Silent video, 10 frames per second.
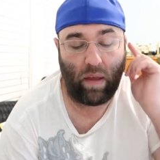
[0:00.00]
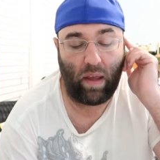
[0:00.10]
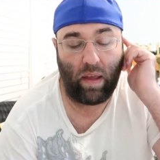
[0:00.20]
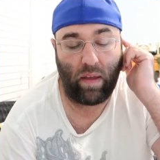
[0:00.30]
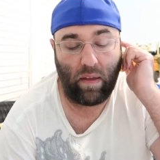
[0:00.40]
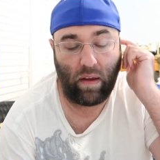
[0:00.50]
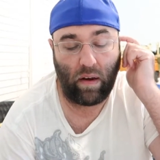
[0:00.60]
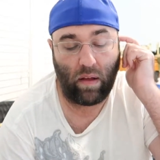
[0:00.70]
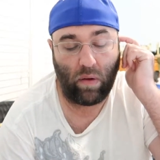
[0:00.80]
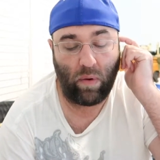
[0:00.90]

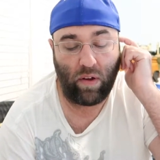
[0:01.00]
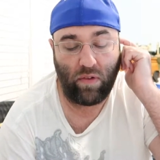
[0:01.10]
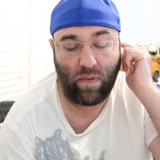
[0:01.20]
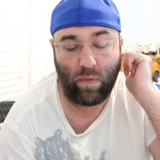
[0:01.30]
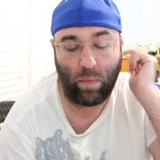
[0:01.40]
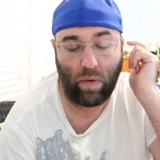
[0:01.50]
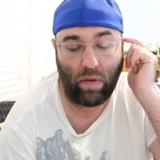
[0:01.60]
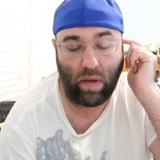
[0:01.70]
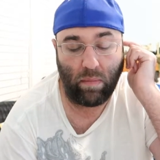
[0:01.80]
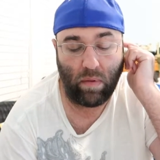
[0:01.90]
and questions
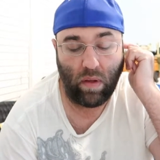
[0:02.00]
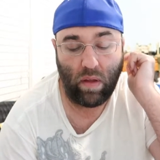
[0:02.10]
William